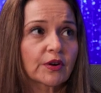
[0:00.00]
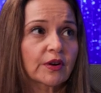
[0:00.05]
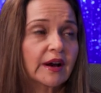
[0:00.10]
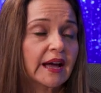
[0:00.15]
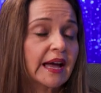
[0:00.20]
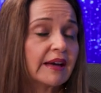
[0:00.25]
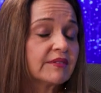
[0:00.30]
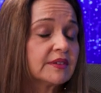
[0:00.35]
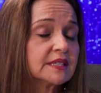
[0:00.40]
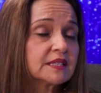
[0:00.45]
that are
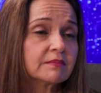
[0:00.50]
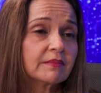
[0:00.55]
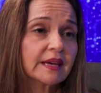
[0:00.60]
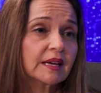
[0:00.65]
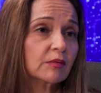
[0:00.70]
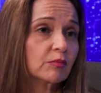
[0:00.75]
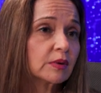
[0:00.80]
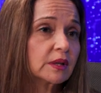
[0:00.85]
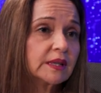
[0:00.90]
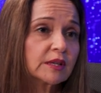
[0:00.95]
having to
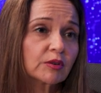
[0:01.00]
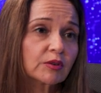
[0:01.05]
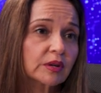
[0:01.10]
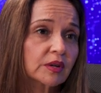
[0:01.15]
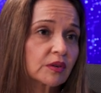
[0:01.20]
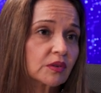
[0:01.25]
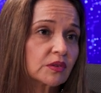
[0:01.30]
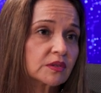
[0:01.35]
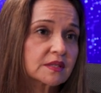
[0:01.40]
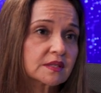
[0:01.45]
make really
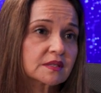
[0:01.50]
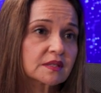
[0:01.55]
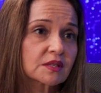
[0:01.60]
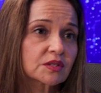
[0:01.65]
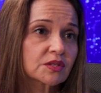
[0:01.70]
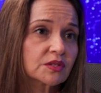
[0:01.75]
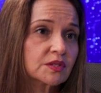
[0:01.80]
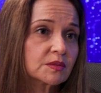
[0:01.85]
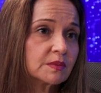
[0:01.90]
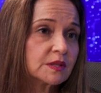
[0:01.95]
critical
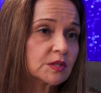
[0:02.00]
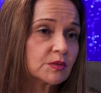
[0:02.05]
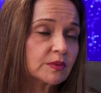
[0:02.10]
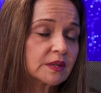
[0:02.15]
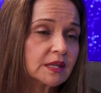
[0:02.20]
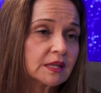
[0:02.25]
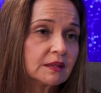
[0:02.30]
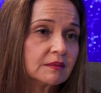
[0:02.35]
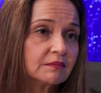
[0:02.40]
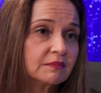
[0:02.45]
decisions
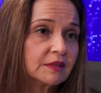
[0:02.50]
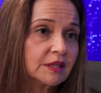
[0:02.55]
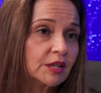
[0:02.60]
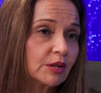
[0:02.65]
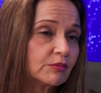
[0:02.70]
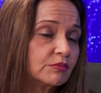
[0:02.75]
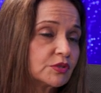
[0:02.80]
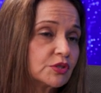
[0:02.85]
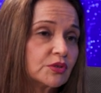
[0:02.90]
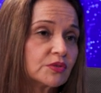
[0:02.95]
between you
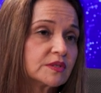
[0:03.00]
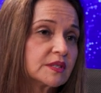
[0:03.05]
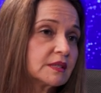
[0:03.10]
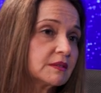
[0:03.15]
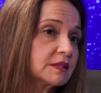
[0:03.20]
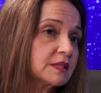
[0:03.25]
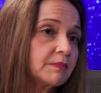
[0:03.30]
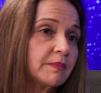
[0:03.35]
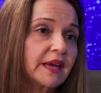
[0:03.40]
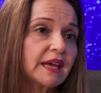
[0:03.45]
know
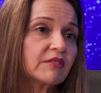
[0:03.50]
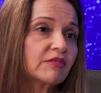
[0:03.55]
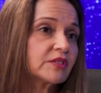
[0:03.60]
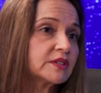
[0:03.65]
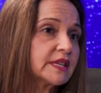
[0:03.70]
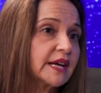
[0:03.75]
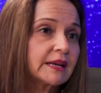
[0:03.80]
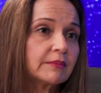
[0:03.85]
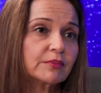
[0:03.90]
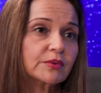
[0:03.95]
choosing to pay
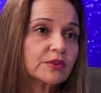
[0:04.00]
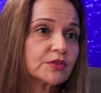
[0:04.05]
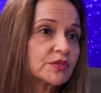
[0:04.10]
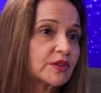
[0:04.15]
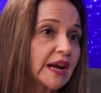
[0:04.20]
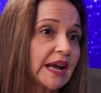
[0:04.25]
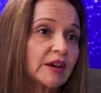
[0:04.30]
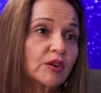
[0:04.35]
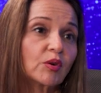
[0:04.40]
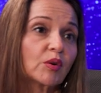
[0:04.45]
for diapers
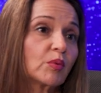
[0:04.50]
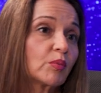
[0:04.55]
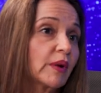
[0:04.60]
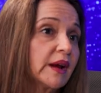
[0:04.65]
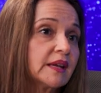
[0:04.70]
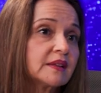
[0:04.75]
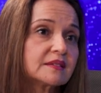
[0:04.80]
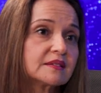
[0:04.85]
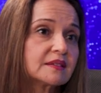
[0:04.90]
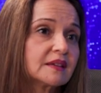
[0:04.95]
or and or
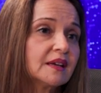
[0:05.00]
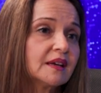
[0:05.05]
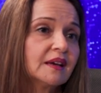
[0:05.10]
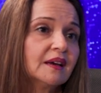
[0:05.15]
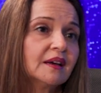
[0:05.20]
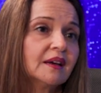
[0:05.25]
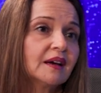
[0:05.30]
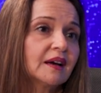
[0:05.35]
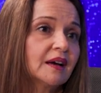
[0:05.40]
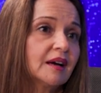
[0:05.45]
rent
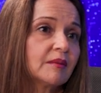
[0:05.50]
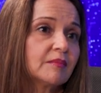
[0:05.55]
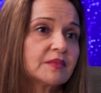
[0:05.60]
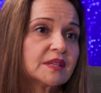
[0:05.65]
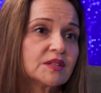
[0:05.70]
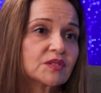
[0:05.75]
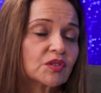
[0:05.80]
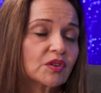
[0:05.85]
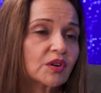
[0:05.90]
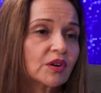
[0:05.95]
um,
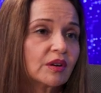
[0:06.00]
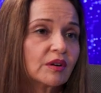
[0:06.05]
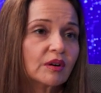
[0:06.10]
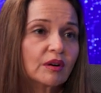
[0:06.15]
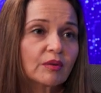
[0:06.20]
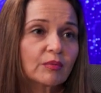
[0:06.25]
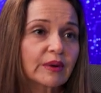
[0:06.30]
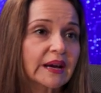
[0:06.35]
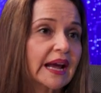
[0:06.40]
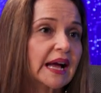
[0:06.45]
these
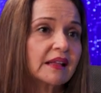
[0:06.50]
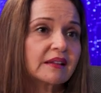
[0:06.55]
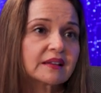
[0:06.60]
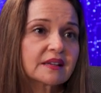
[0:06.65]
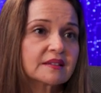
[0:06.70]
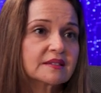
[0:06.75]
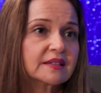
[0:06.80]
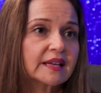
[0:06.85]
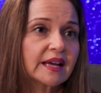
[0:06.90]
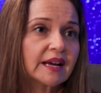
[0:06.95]
are
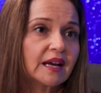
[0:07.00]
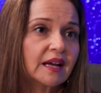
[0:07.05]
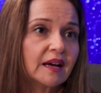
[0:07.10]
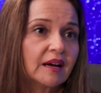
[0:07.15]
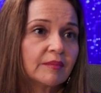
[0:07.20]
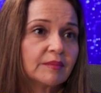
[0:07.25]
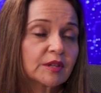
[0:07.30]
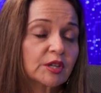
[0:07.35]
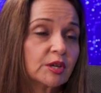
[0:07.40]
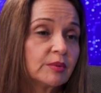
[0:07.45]
realities that
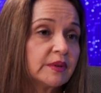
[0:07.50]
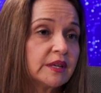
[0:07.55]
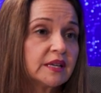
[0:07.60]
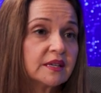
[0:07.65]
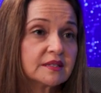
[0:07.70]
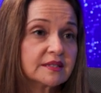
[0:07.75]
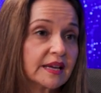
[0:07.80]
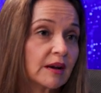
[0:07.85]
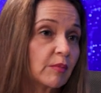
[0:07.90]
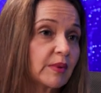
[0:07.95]
um, the
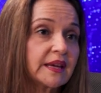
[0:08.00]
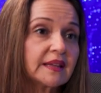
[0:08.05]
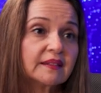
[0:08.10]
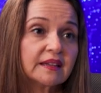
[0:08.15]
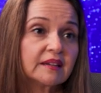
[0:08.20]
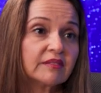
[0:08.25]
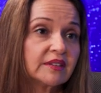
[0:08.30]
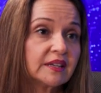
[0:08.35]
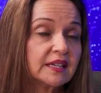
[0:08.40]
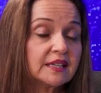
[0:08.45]
communities that we
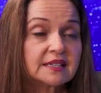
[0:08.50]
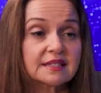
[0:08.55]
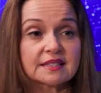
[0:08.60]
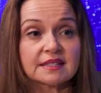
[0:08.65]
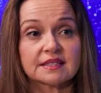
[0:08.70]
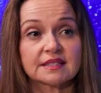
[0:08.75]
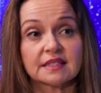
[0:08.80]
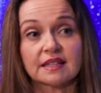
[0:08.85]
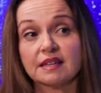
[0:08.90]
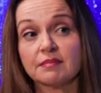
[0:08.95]
live in and
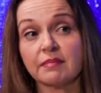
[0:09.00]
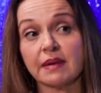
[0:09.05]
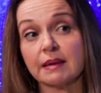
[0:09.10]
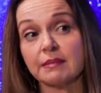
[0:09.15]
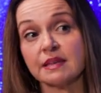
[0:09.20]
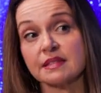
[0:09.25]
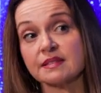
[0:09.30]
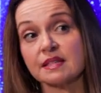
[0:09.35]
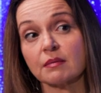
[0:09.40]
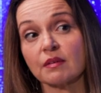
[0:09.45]
exist in, and
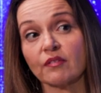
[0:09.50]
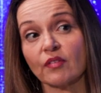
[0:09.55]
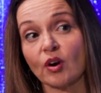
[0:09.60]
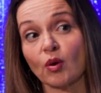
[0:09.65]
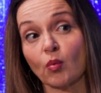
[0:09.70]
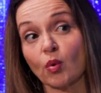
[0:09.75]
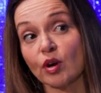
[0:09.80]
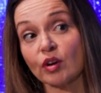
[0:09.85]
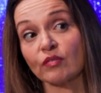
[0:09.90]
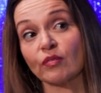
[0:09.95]
maybe some of
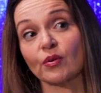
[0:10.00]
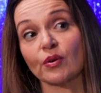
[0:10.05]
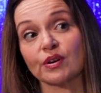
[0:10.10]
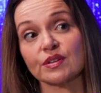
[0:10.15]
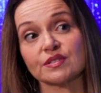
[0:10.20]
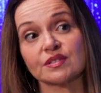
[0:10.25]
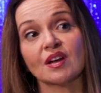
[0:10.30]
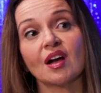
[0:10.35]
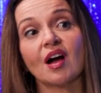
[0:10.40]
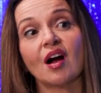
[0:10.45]
our
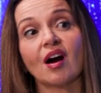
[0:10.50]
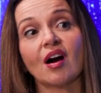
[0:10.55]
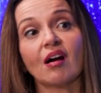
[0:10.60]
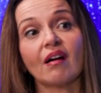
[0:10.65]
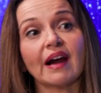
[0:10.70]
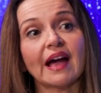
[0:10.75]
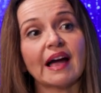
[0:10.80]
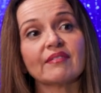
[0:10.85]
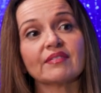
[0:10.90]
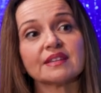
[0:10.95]
workforce
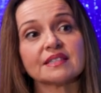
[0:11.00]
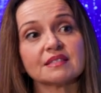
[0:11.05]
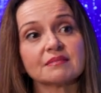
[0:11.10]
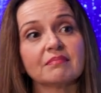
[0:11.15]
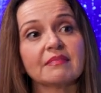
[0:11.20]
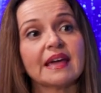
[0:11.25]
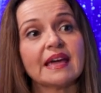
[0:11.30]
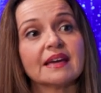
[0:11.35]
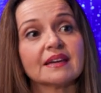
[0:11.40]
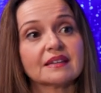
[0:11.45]
are having to
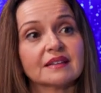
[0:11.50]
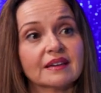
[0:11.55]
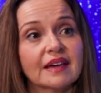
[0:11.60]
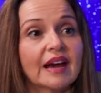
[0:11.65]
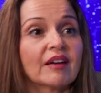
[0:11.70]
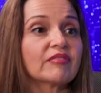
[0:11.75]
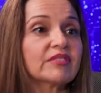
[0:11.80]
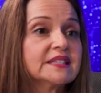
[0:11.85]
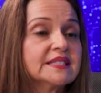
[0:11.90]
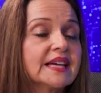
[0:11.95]
make
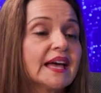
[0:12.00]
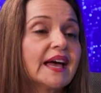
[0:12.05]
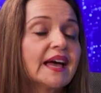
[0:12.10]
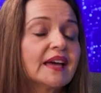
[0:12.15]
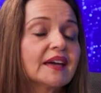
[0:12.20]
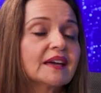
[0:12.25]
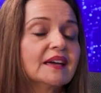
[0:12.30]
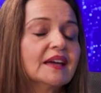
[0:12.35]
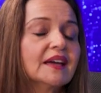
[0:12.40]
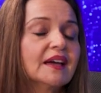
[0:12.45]
every
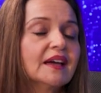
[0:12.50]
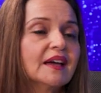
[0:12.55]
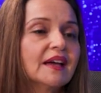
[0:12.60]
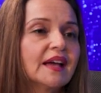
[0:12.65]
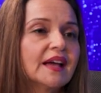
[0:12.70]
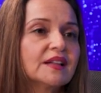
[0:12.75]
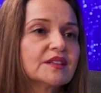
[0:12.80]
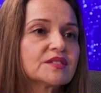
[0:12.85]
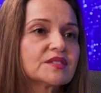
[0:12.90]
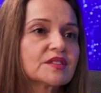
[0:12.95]
day.
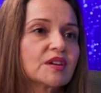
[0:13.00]
And